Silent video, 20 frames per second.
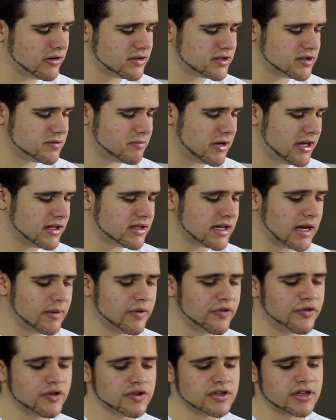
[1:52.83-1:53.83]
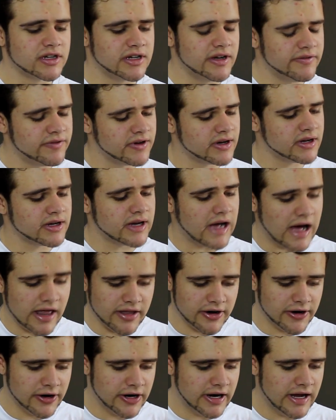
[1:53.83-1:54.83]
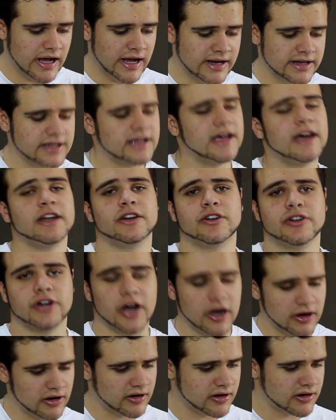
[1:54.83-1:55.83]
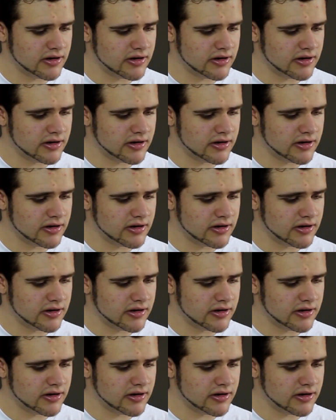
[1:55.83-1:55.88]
Spend time with your significant other and get drunk.